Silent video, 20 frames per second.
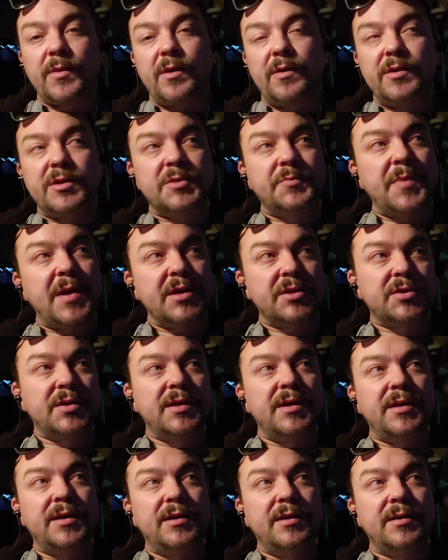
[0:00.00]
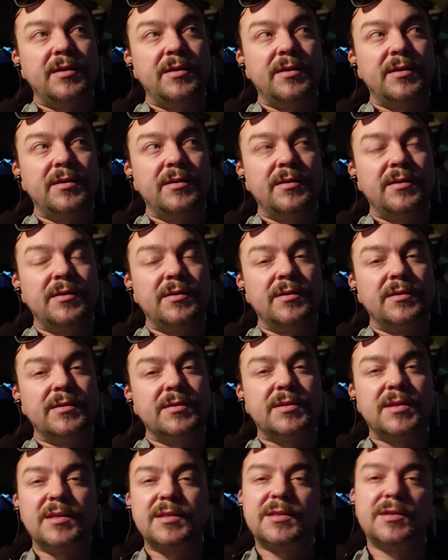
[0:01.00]
and especially
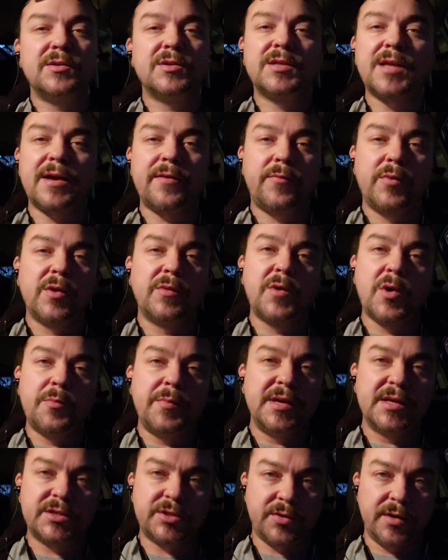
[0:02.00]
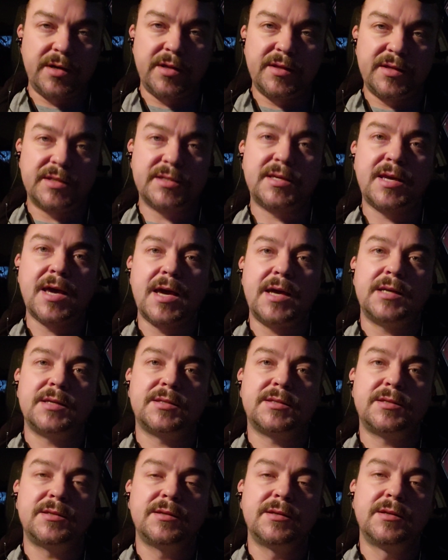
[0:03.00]
since there's like real no mystery to this
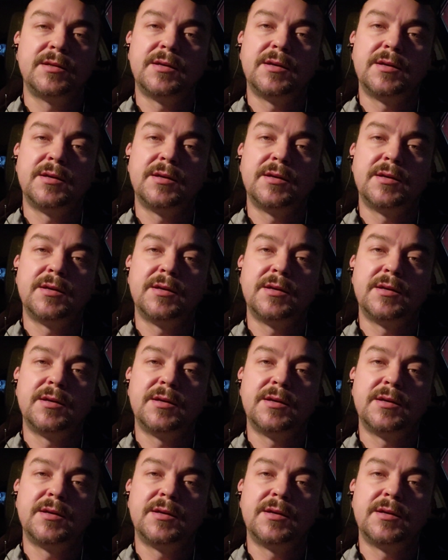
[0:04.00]
case.